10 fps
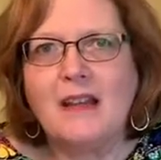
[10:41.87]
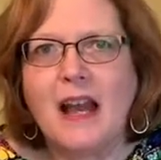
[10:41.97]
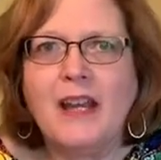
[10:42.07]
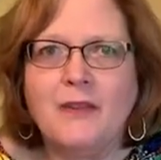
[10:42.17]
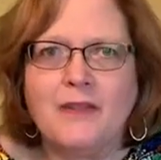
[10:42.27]

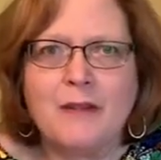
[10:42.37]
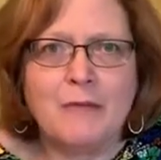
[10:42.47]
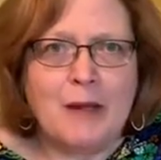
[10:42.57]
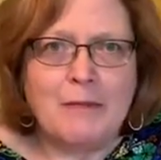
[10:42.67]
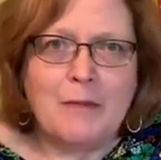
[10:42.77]
I use
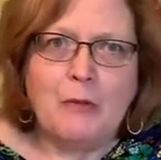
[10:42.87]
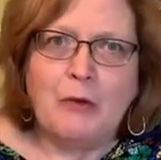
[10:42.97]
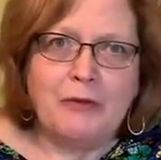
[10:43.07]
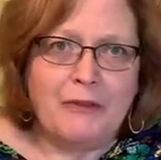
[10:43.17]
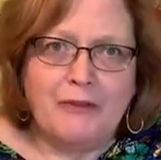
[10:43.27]
sometimes
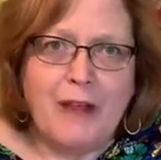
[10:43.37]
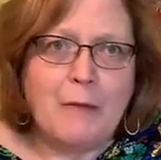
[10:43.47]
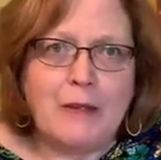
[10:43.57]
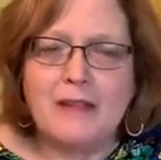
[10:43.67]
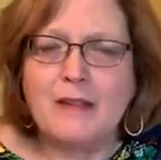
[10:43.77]
upholstery
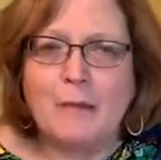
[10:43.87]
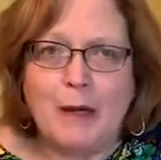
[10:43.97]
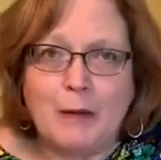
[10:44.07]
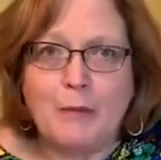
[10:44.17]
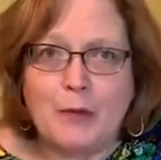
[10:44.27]
fabrics to
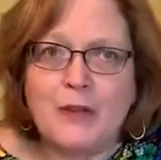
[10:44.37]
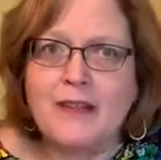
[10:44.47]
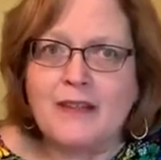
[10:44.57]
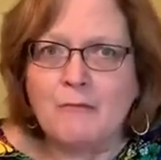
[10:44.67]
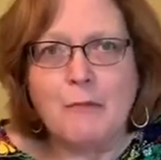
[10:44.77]
make
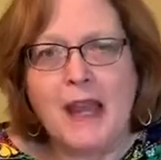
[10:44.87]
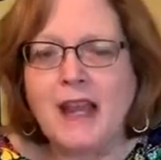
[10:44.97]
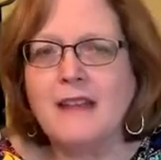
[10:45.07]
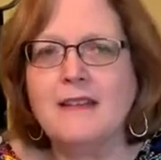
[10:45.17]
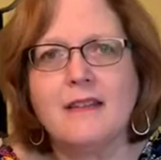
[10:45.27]
purses and
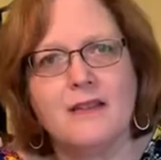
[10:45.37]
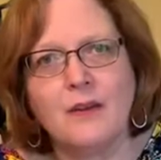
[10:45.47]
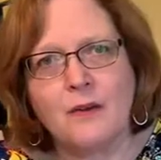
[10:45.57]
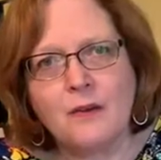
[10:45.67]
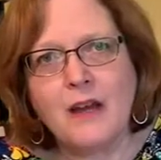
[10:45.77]
bags.
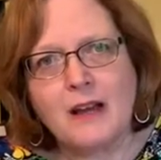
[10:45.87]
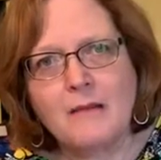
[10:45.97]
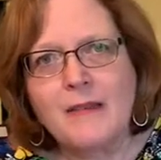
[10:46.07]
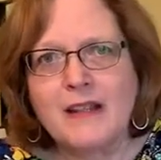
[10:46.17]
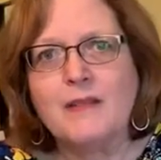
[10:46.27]
So
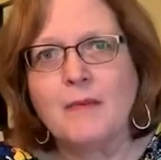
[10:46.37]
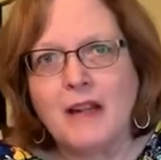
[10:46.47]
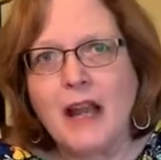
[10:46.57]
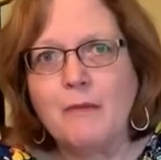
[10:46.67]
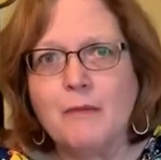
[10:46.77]
um, that's
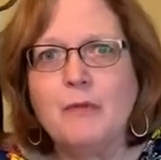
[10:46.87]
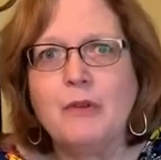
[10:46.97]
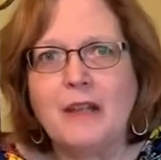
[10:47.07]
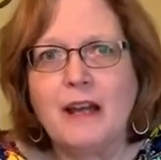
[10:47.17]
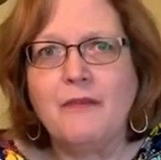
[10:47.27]
when I would
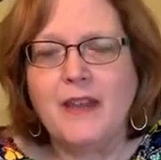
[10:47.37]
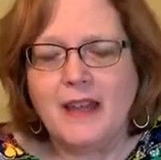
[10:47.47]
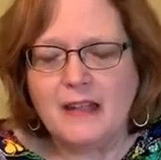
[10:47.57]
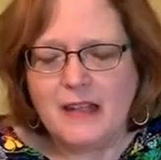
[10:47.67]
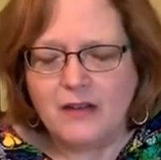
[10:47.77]
pull out
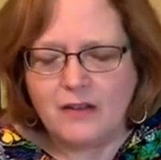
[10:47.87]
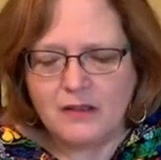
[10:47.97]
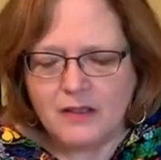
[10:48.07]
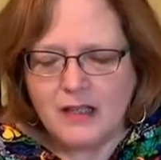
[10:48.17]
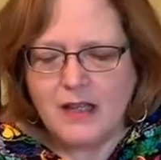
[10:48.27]
that
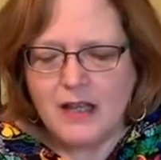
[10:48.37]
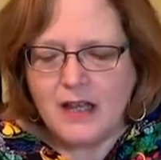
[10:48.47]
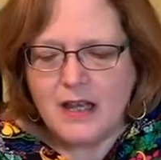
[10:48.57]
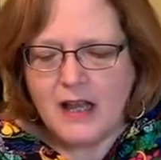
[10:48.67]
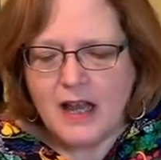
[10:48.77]
needle.
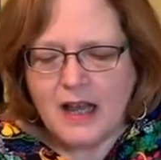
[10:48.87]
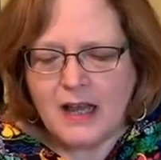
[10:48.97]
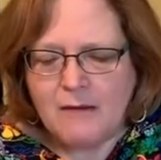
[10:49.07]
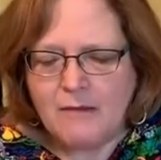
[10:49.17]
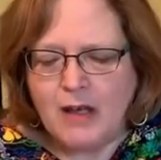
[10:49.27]

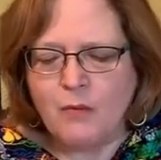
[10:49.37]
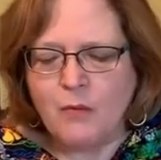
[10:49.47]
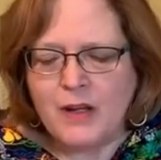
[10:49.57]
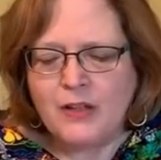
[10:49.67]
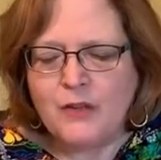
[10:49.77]
Um, a
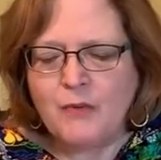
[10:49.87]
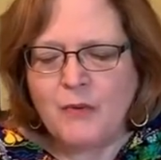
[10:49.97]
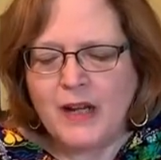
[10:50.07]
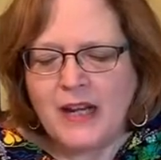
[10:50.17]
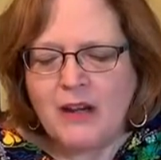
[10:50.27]
one
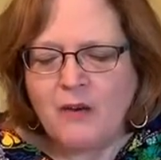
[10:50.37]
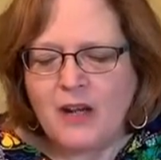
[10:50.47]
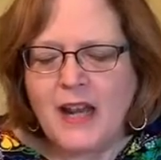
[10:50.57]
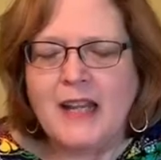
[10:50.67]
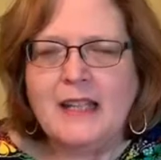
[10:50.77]
twenty or
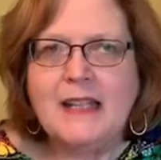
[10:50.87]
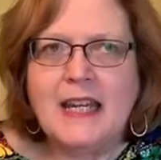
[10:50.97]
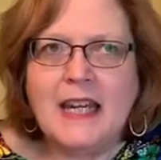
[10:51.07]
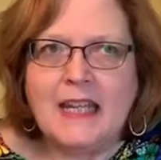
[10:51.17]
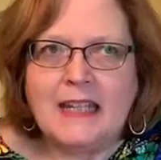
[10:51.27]

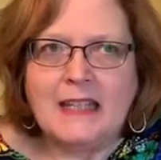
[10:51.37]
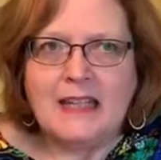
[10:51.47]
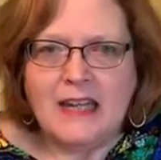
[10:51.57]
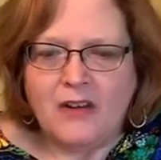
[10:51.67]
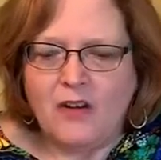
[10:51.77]
nineteen
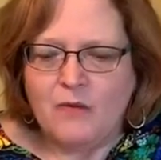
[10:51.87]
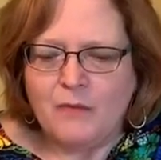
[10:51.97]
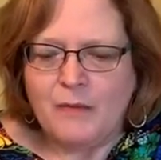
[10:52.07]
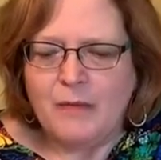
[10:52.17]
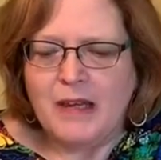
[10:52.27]
needle
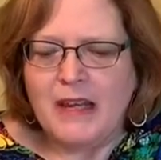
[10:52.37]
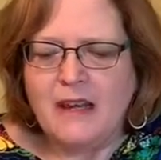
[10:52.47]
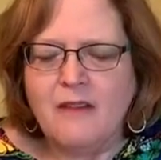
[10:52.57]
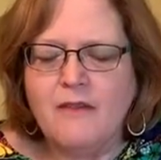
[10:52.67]
would be